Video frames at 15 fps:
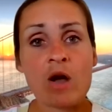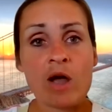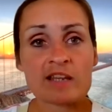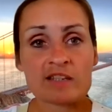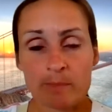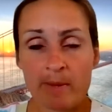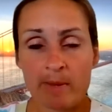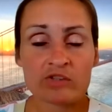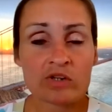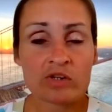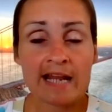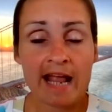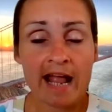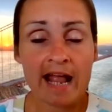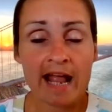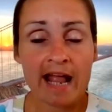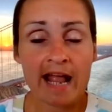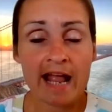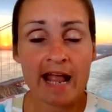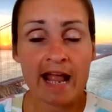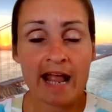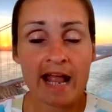special
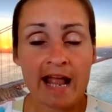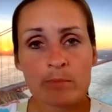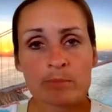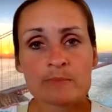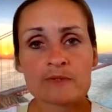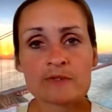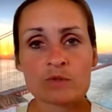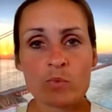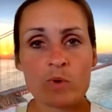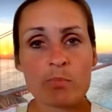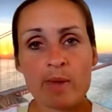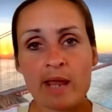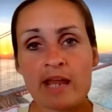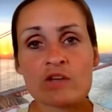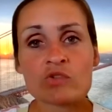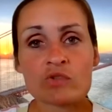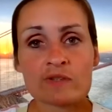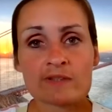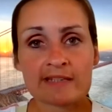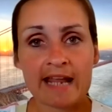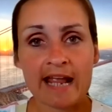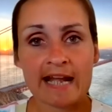cancer hubs where
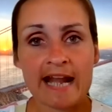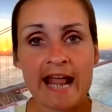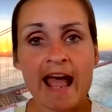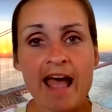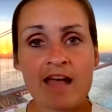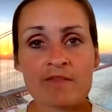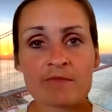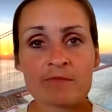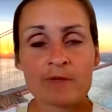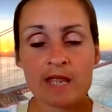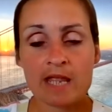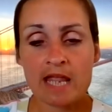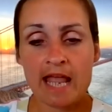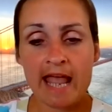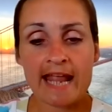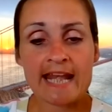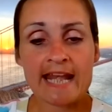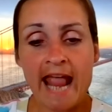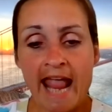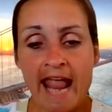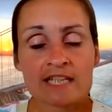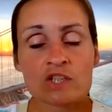patients can have an
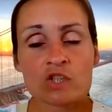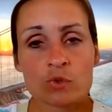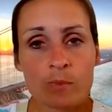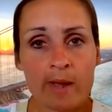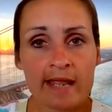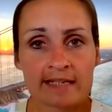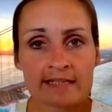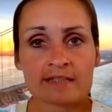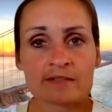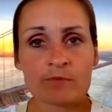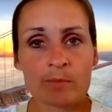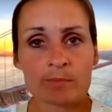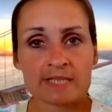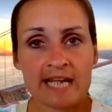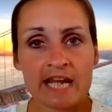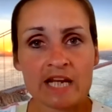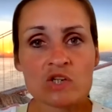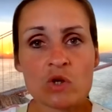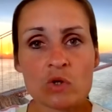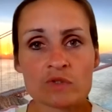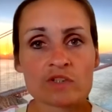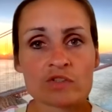end-to-end, from
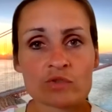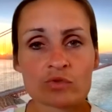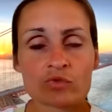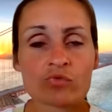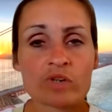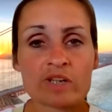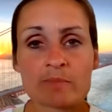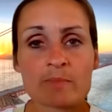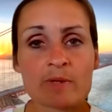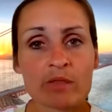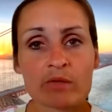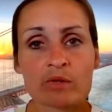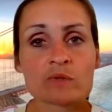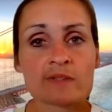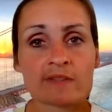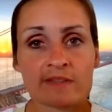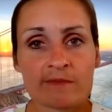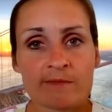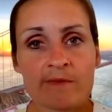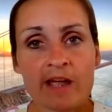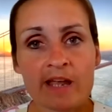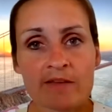diagnosis to treatment through to
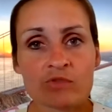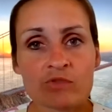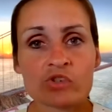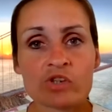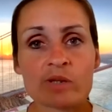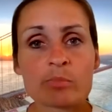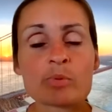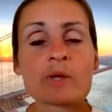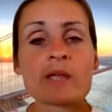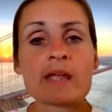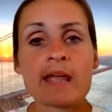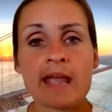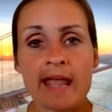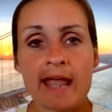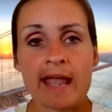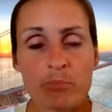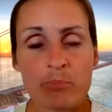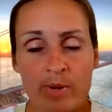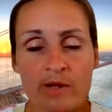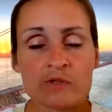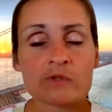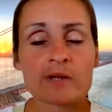survivorship, a
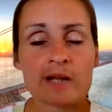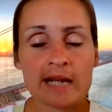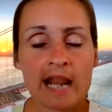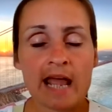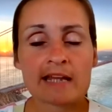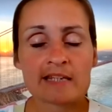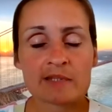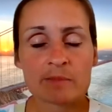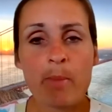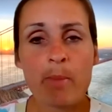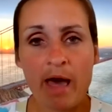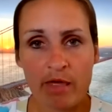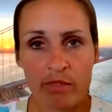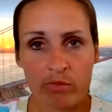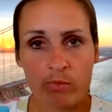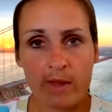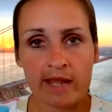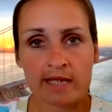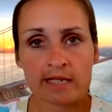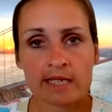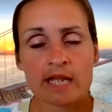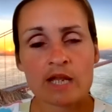personalized
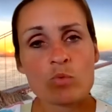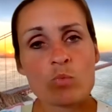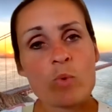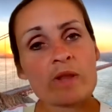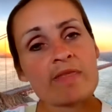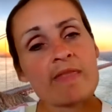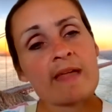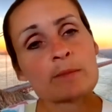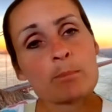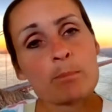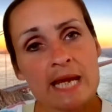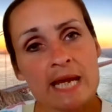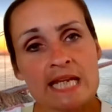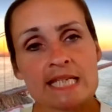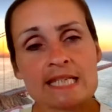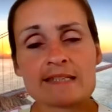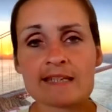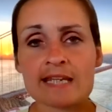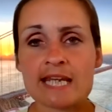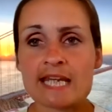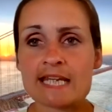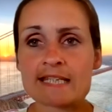pathway. What that
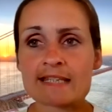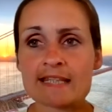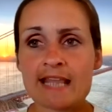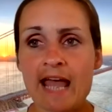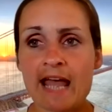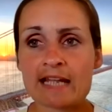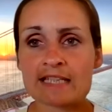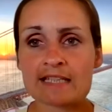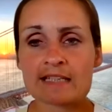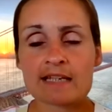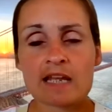means is that